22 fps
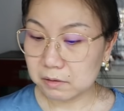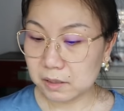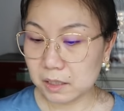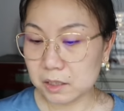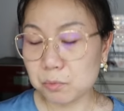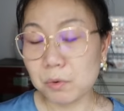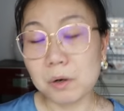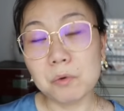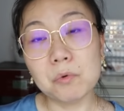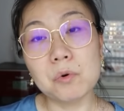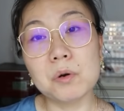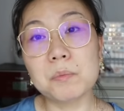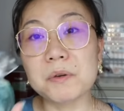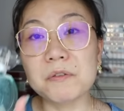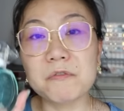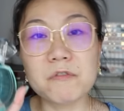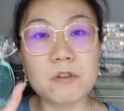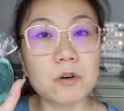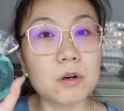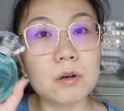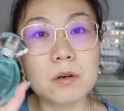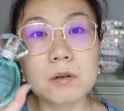this one will be
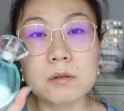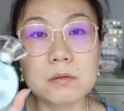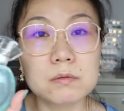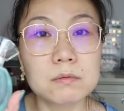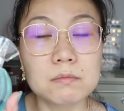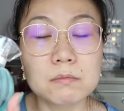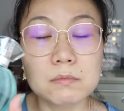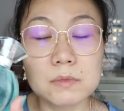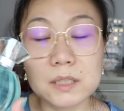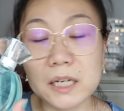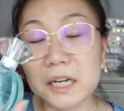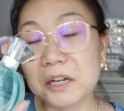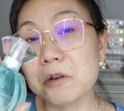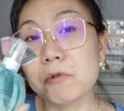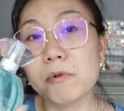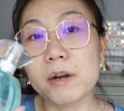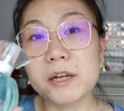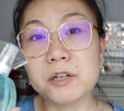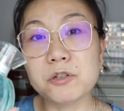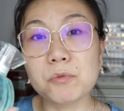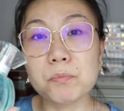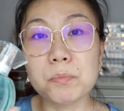for
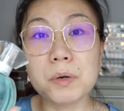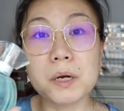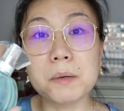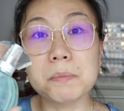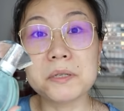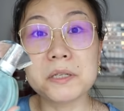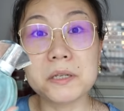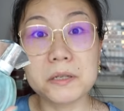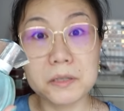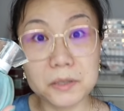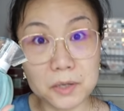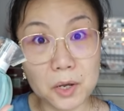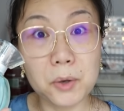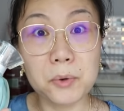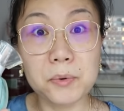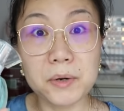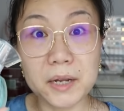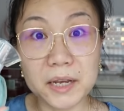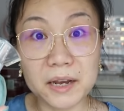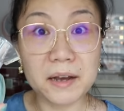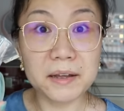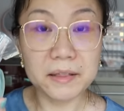decoration purposes
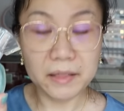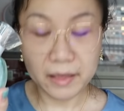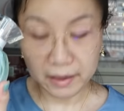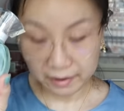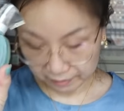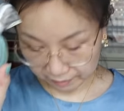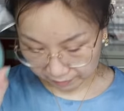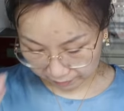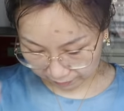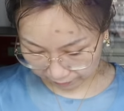only, I think.